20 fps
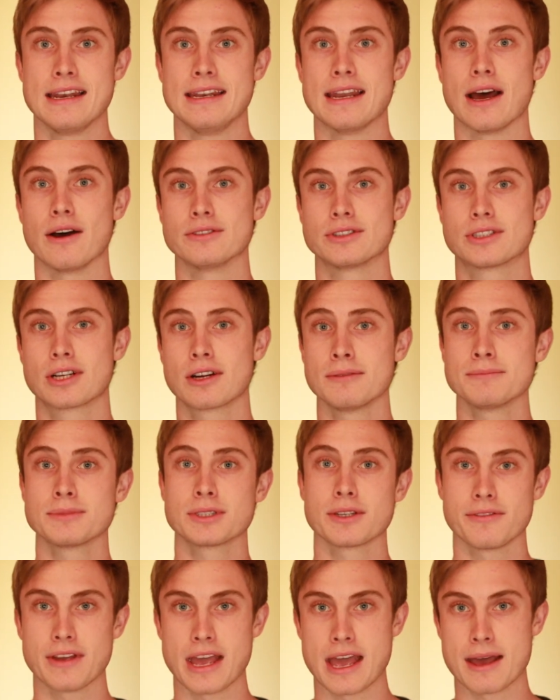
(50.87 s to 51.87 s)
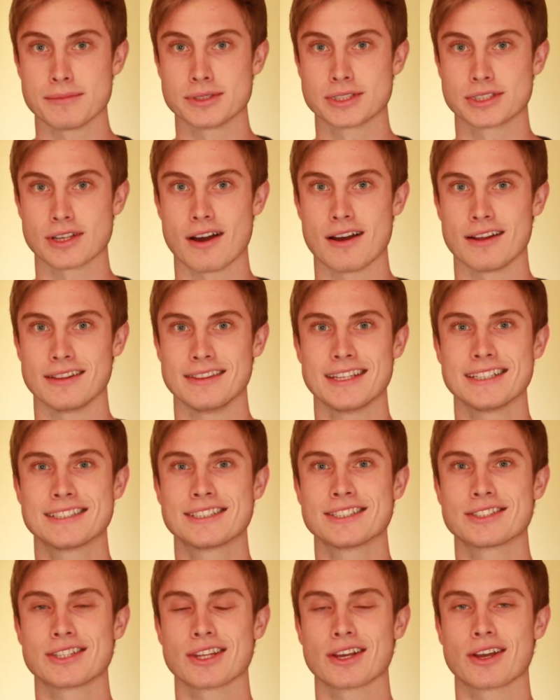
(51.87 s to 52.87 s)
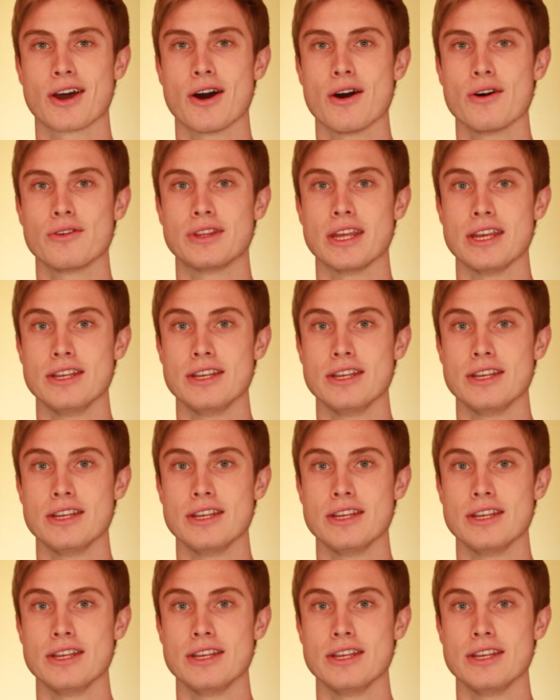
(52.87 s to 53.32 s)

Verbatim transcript: Now in terms of Amazon, this is the code